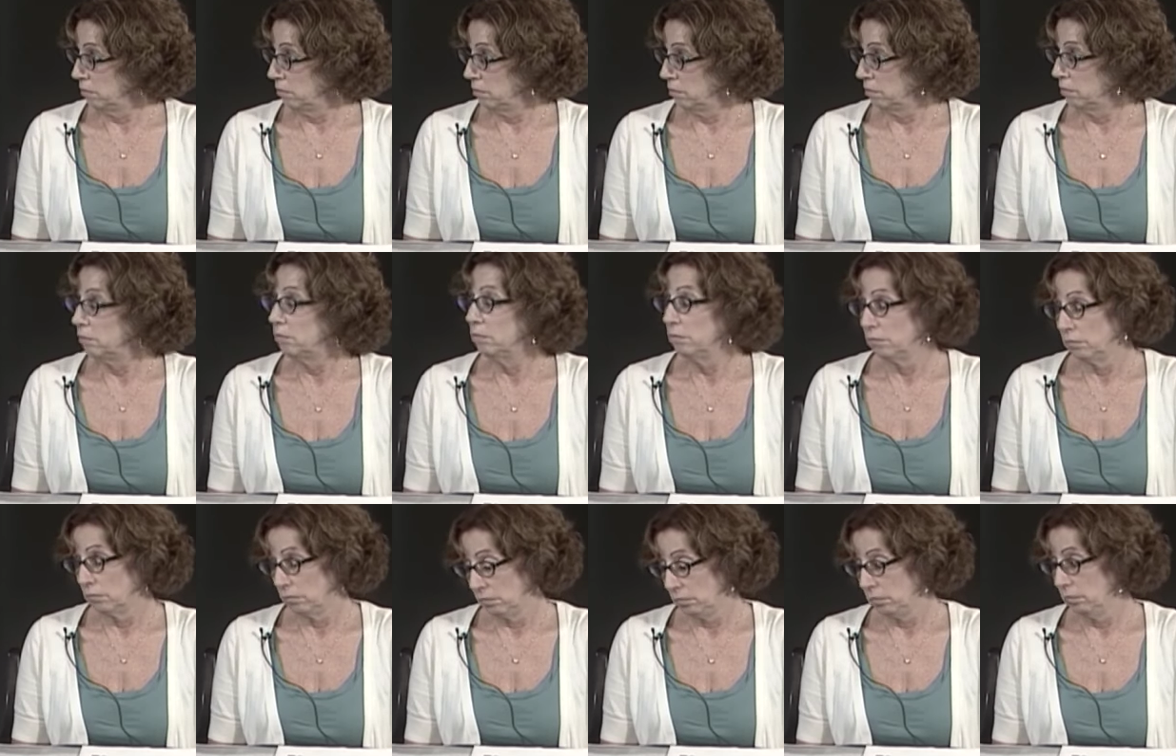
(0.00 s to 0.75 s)
Okay,
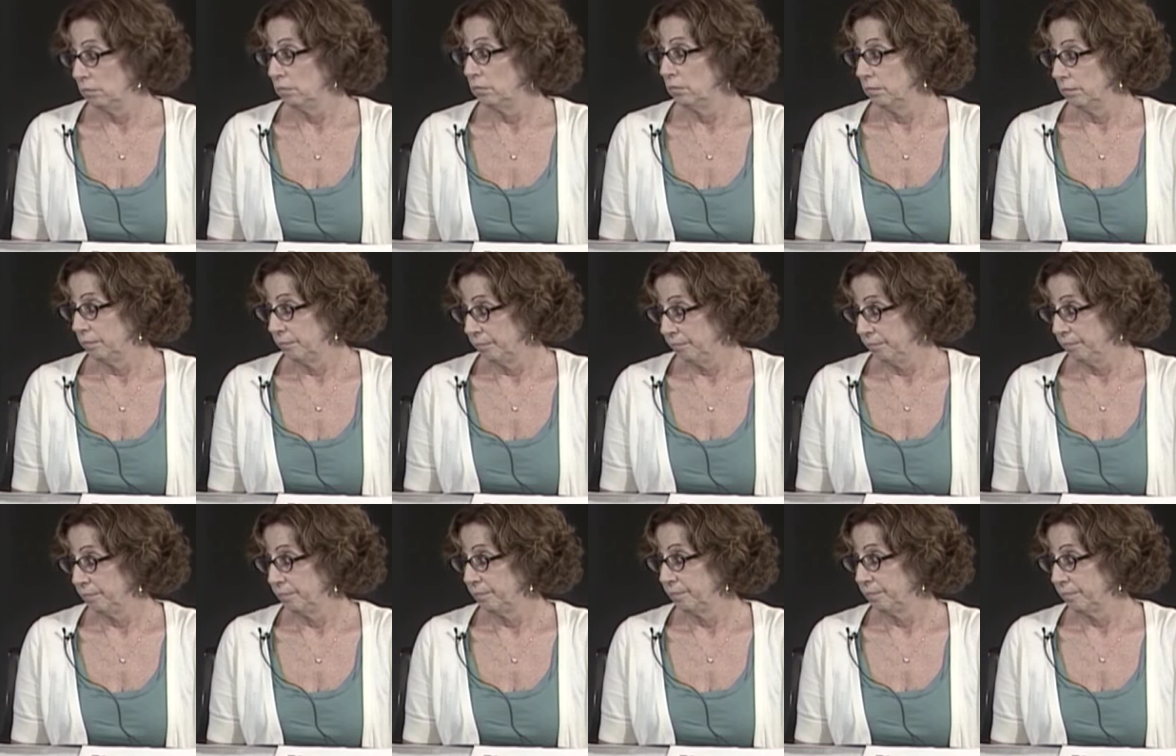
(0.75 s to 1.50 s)
and their job is
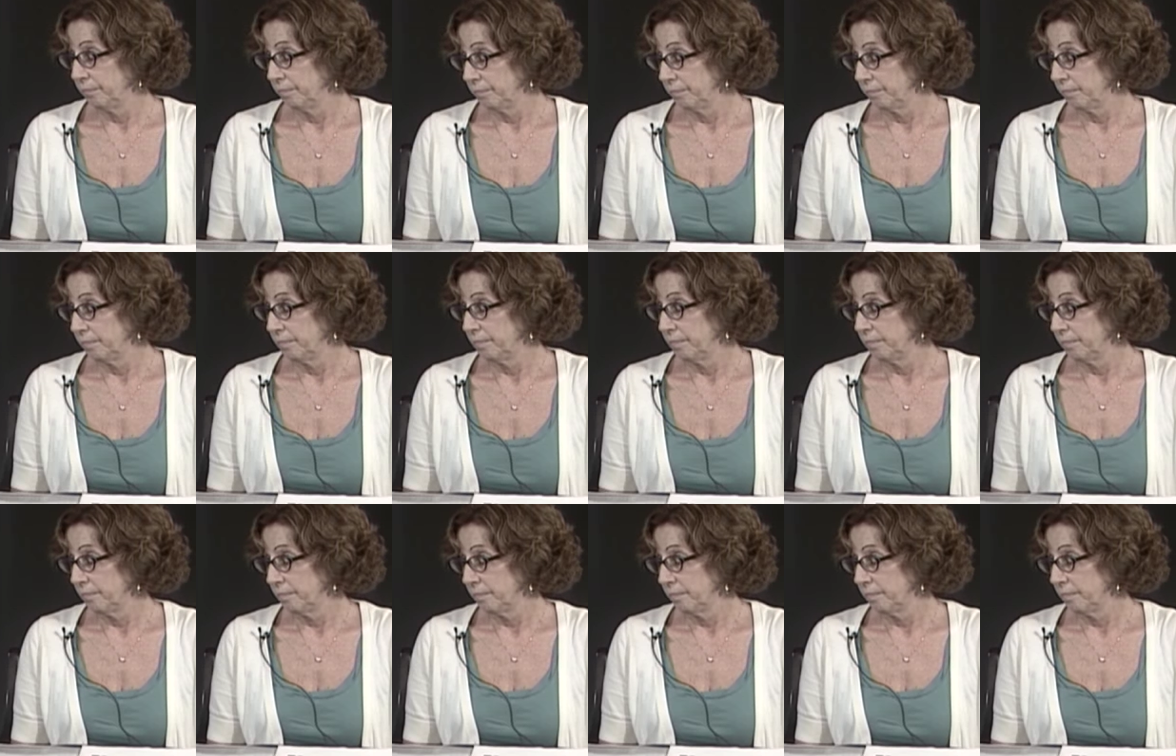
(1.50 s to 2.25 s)
to
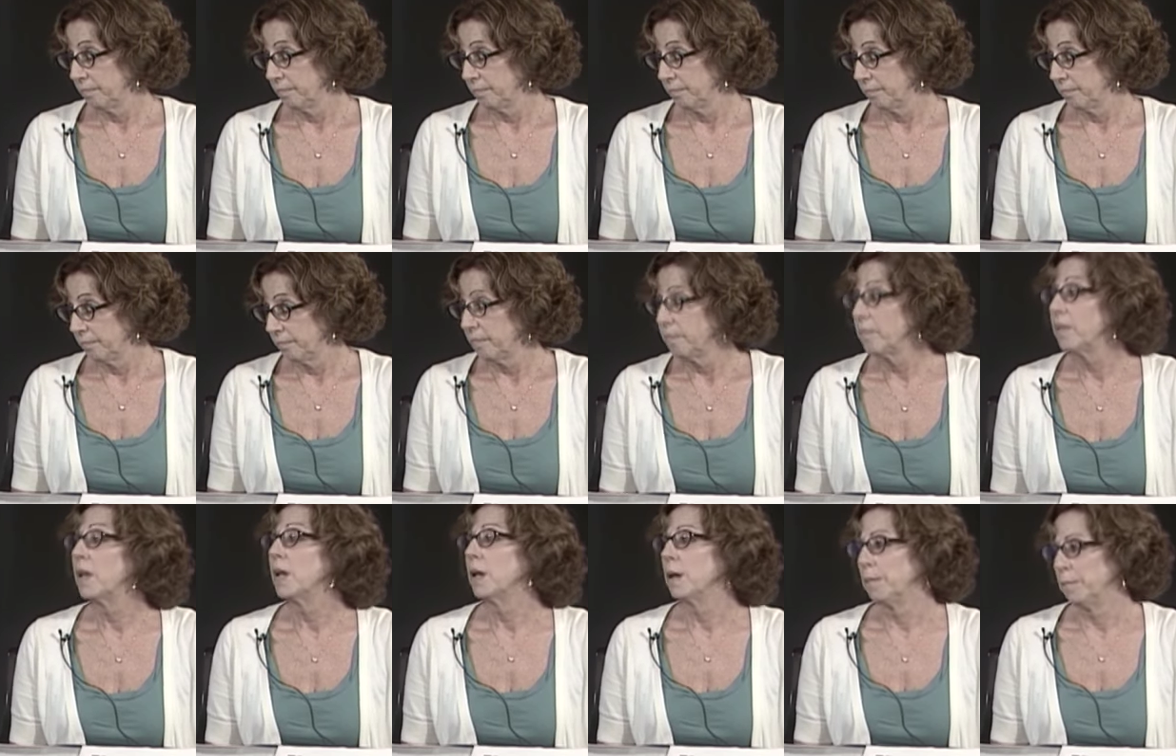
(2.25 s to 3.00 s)
raise money
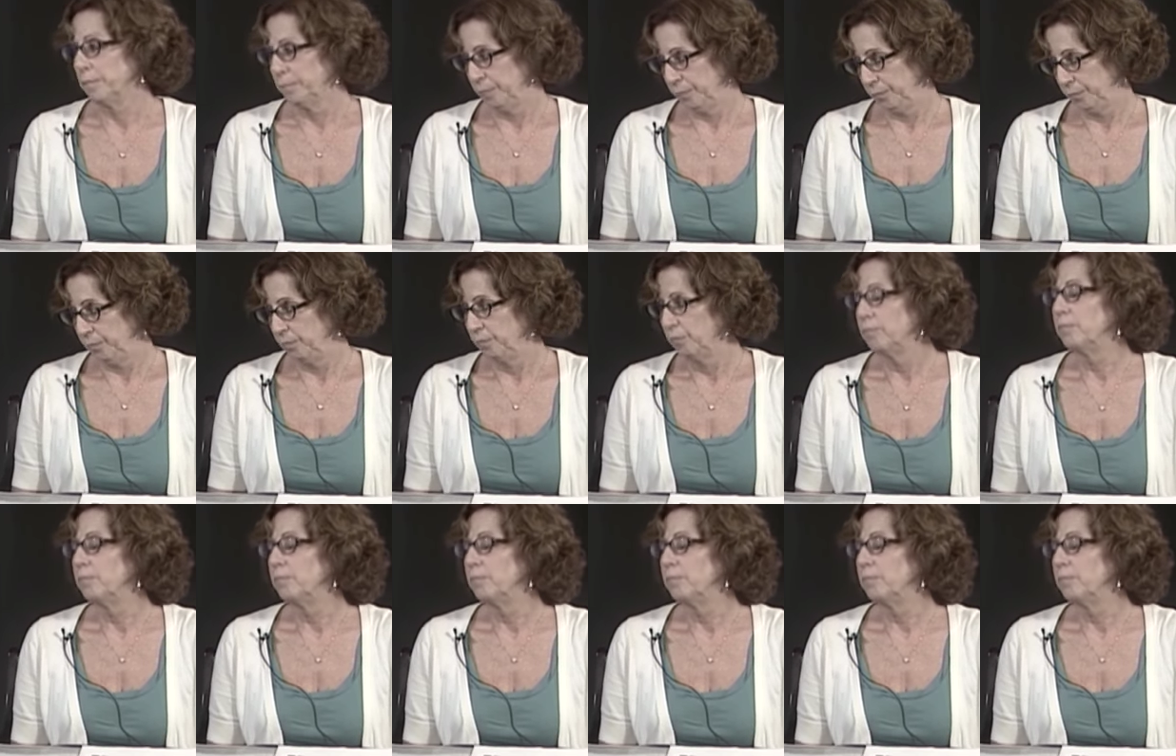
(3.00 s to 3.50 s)
and support.